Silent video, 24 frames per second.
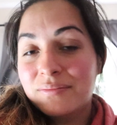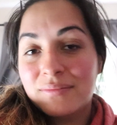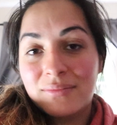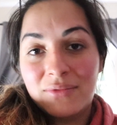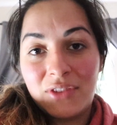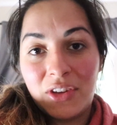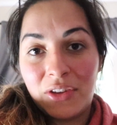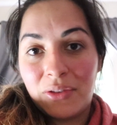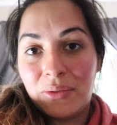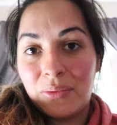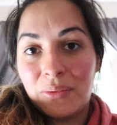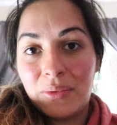
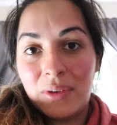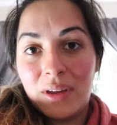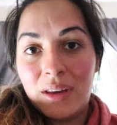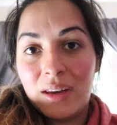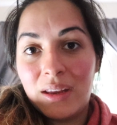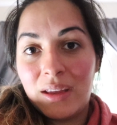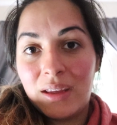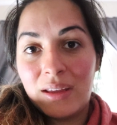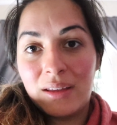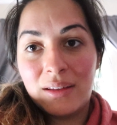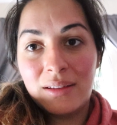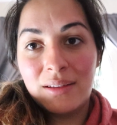just
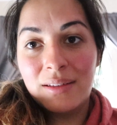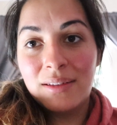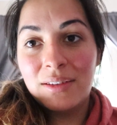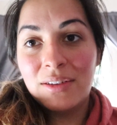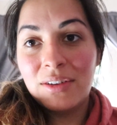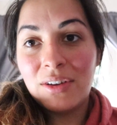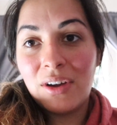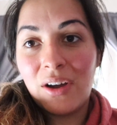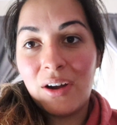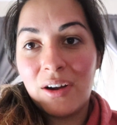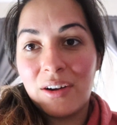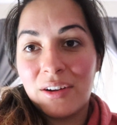reading
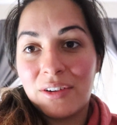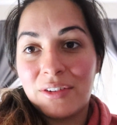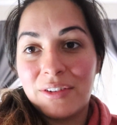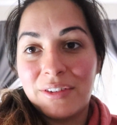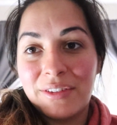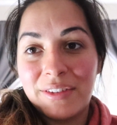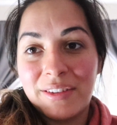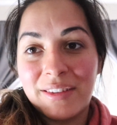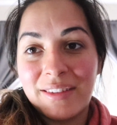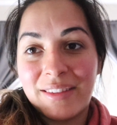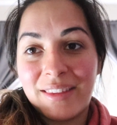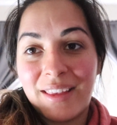
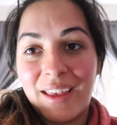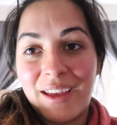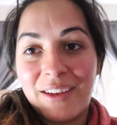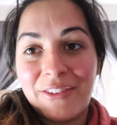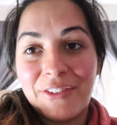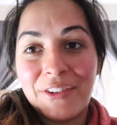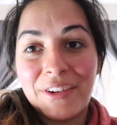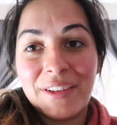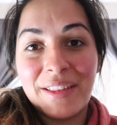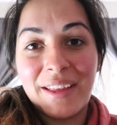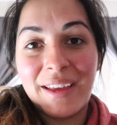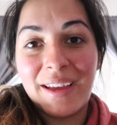articles like
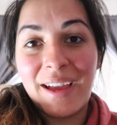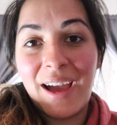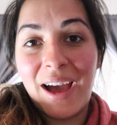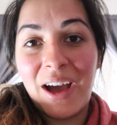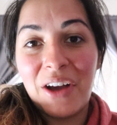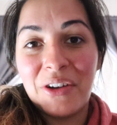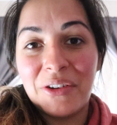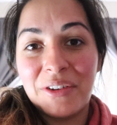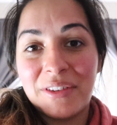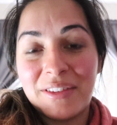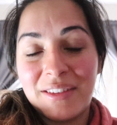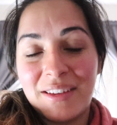for like
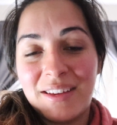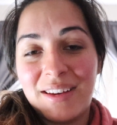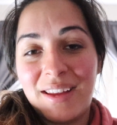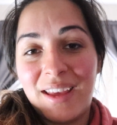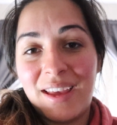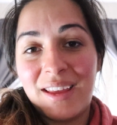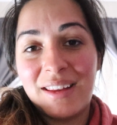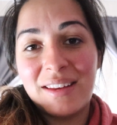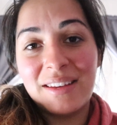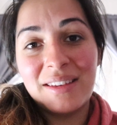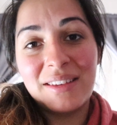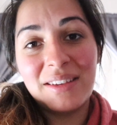hours on
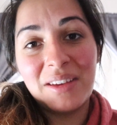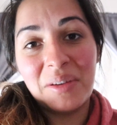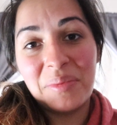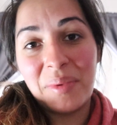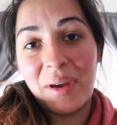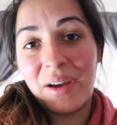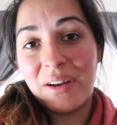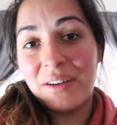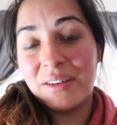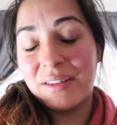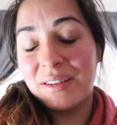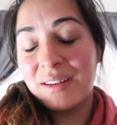end
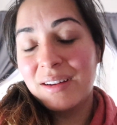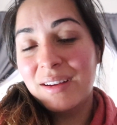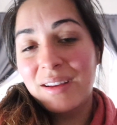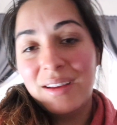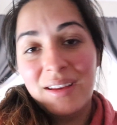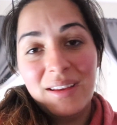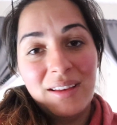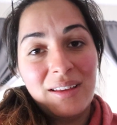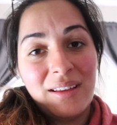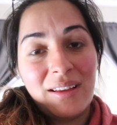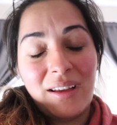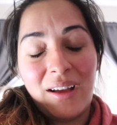about
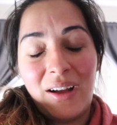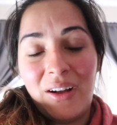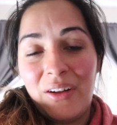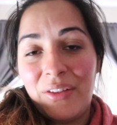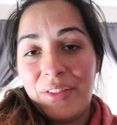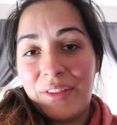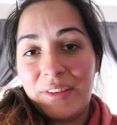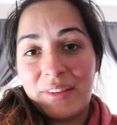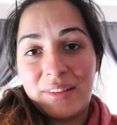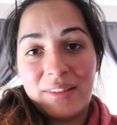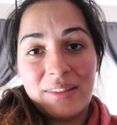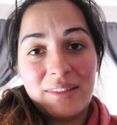all
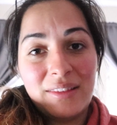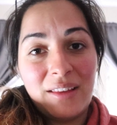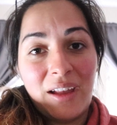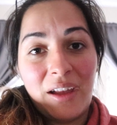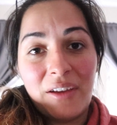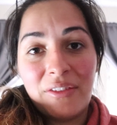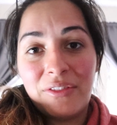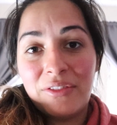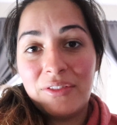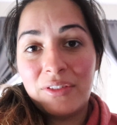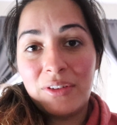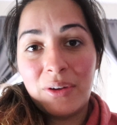this
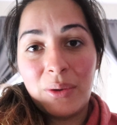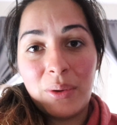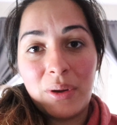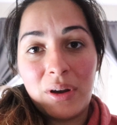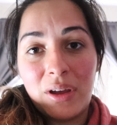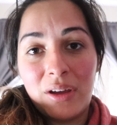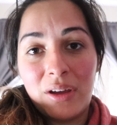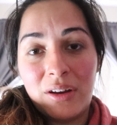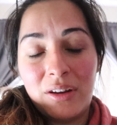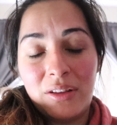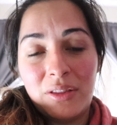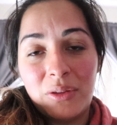stuff going
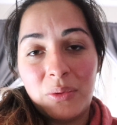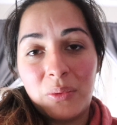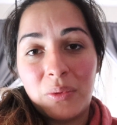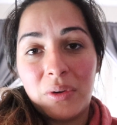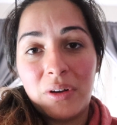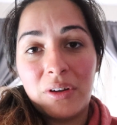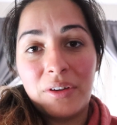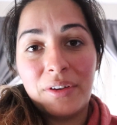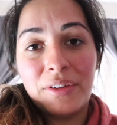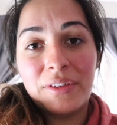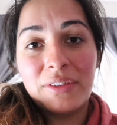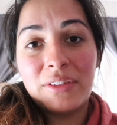on in the
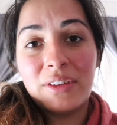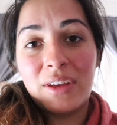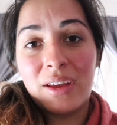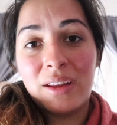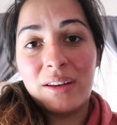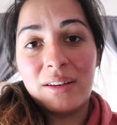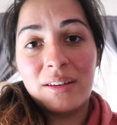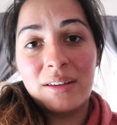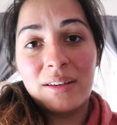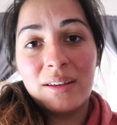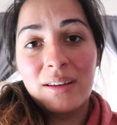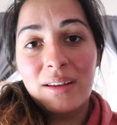world.
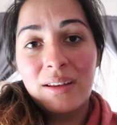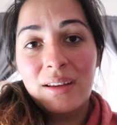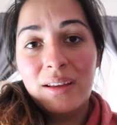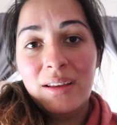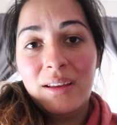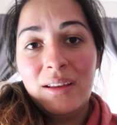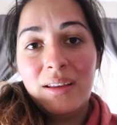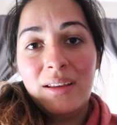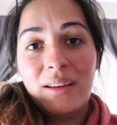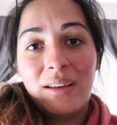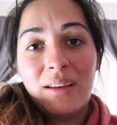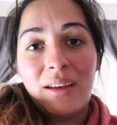And
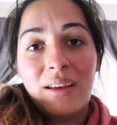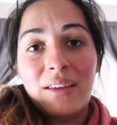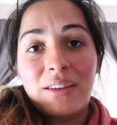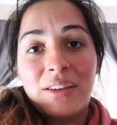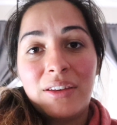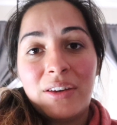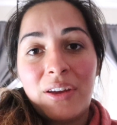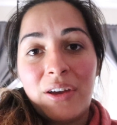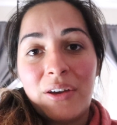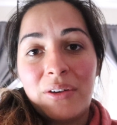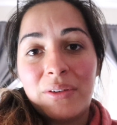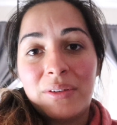you
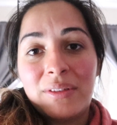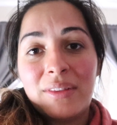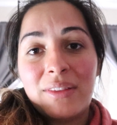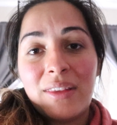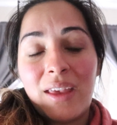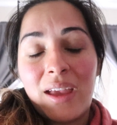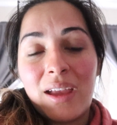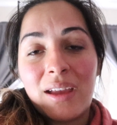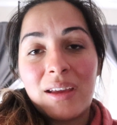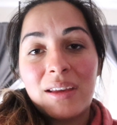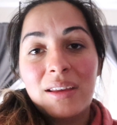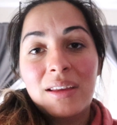know, it's
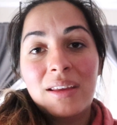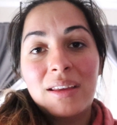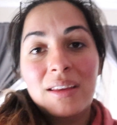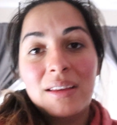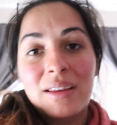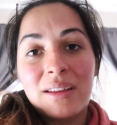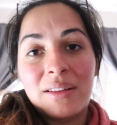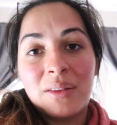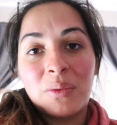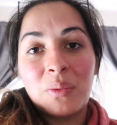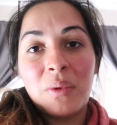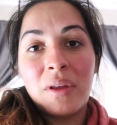like,
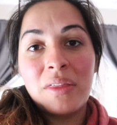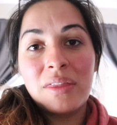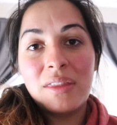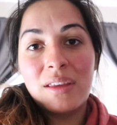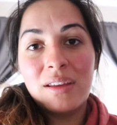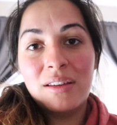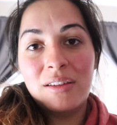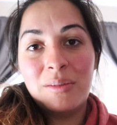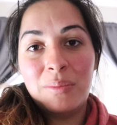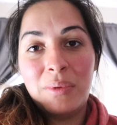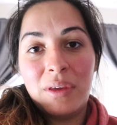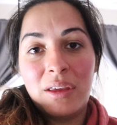it's one
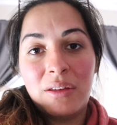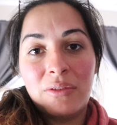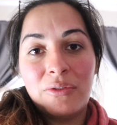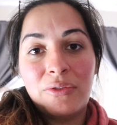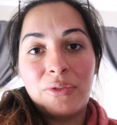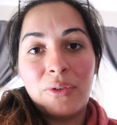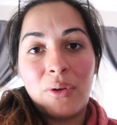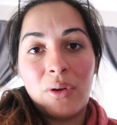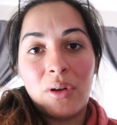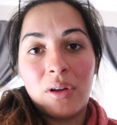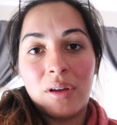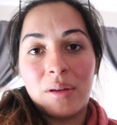thing to be
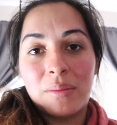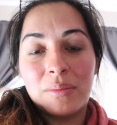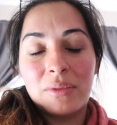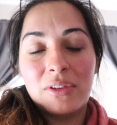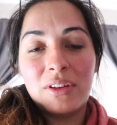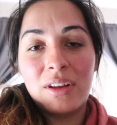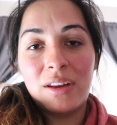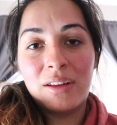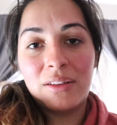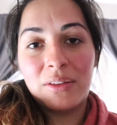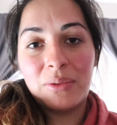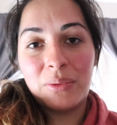informed,
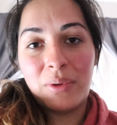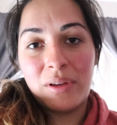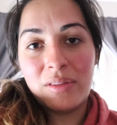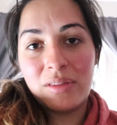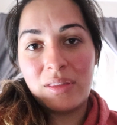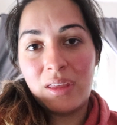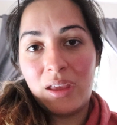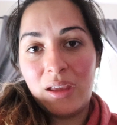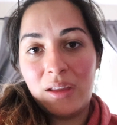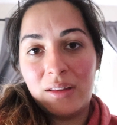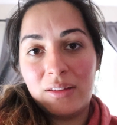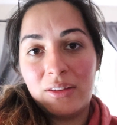and it's one
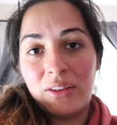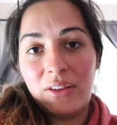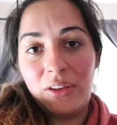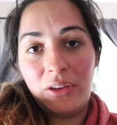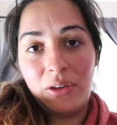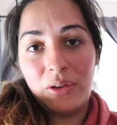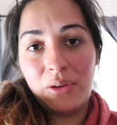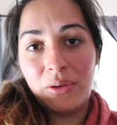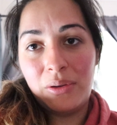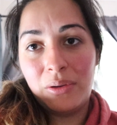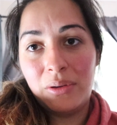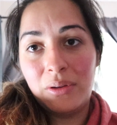thing
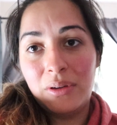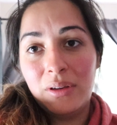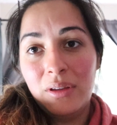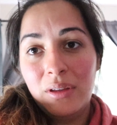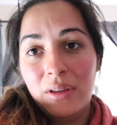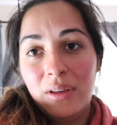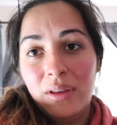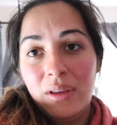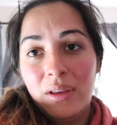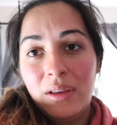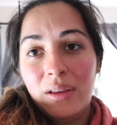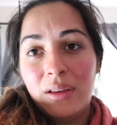to,
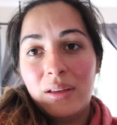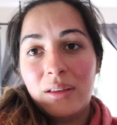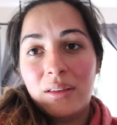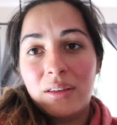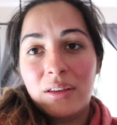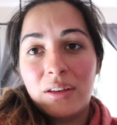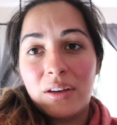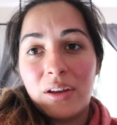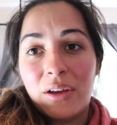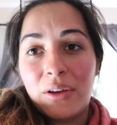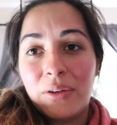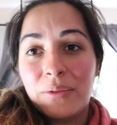
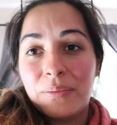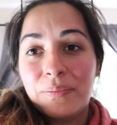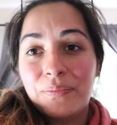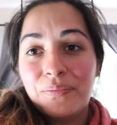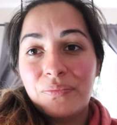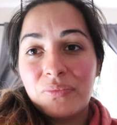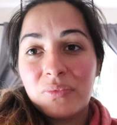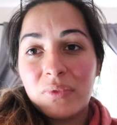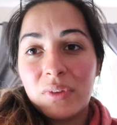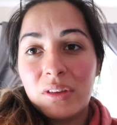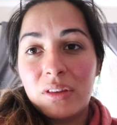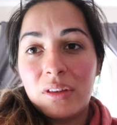you
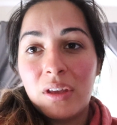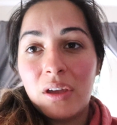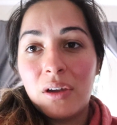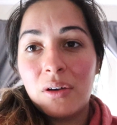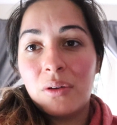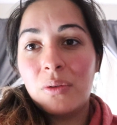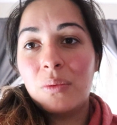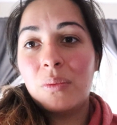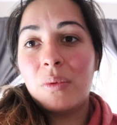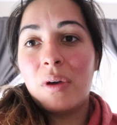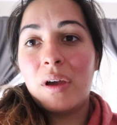know